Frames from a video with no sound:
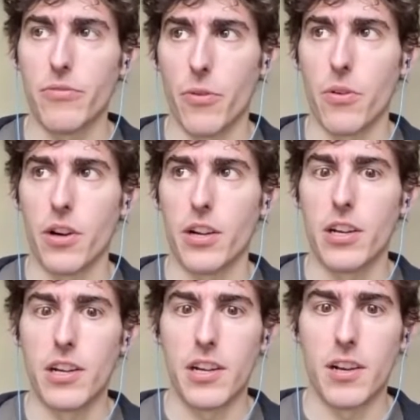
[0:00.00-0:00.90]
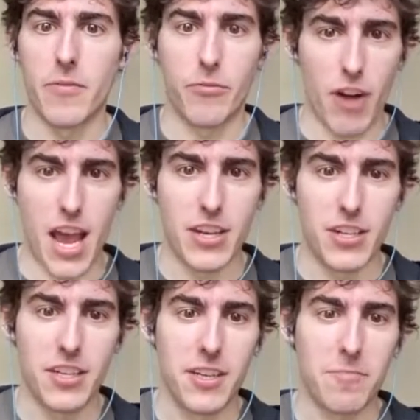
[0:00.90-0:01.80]
for Fred
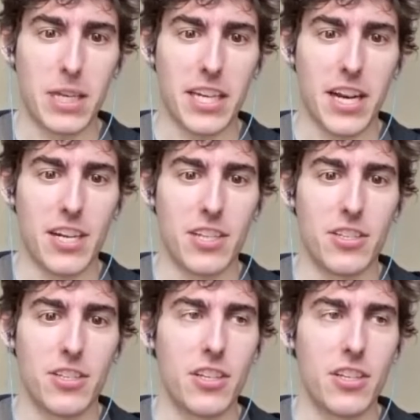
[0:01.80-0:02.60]
because